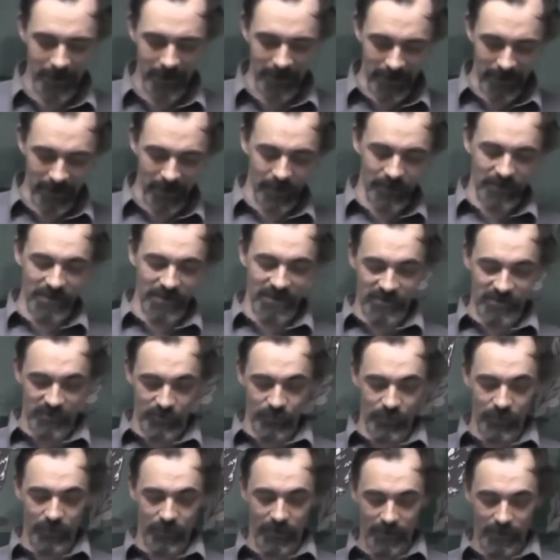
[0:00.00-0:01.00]
thing we'll
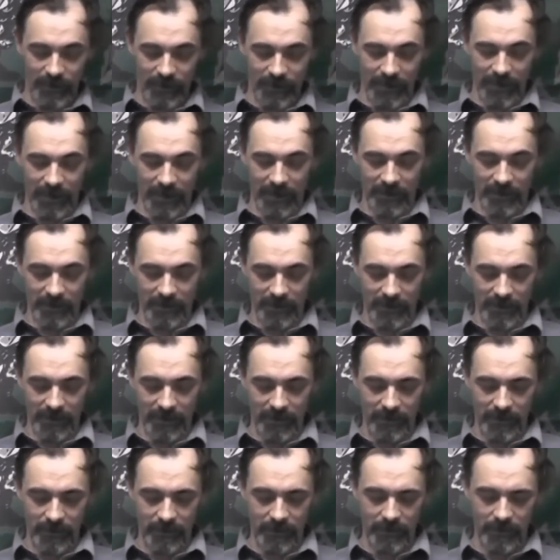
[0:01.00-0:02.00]
be moving on to.
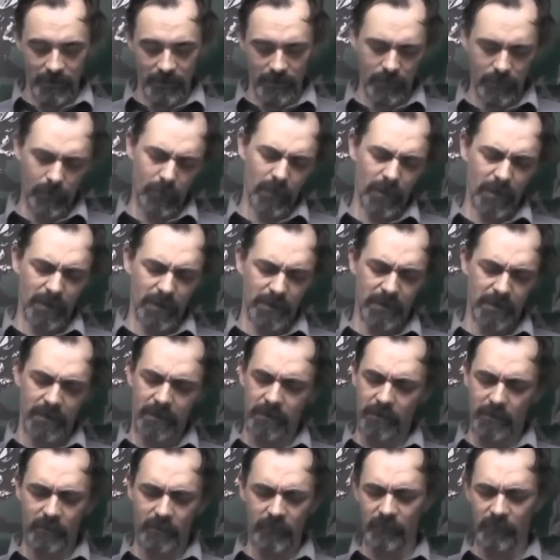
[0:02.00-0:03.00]
Well,
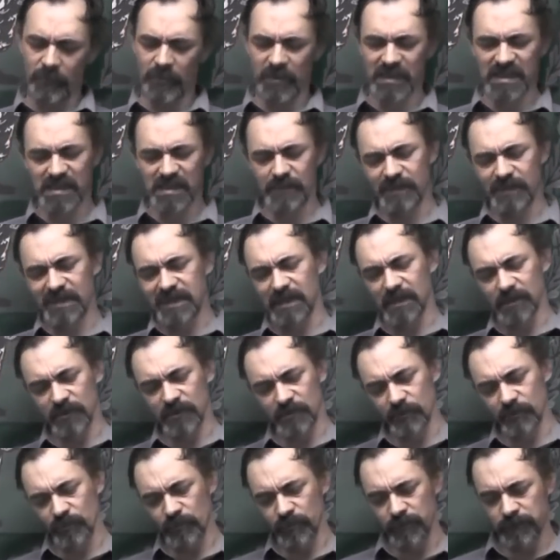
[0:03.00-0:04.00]
okay,
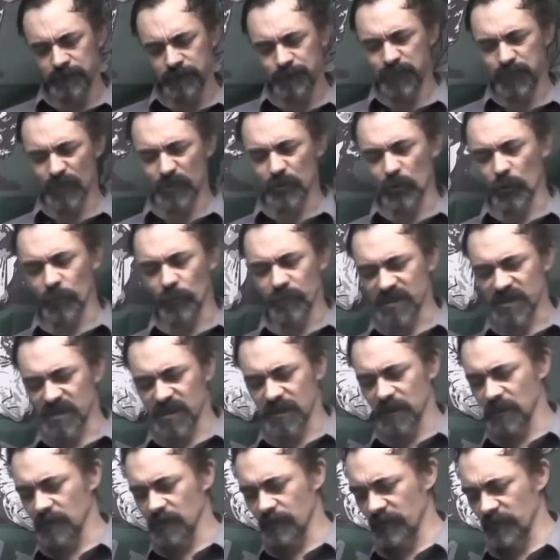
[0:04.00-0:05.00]
let's not
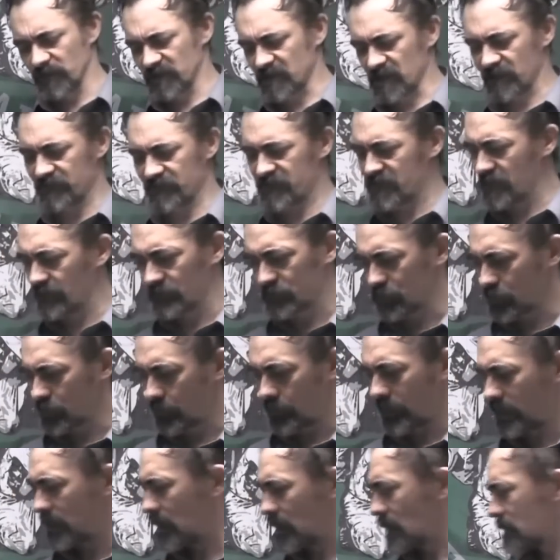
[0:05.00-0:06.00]
go into
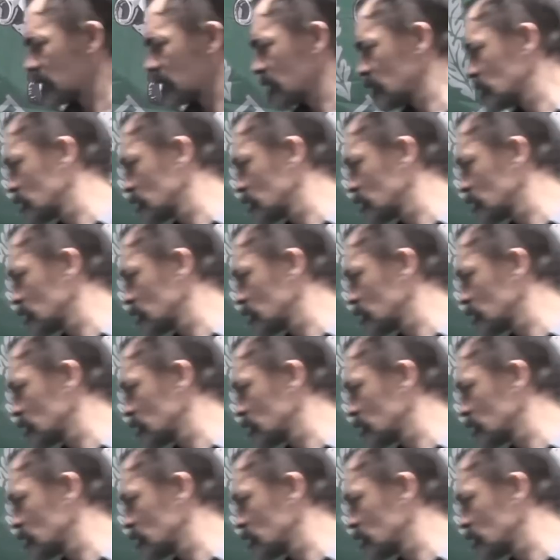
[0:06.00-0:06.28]
details on this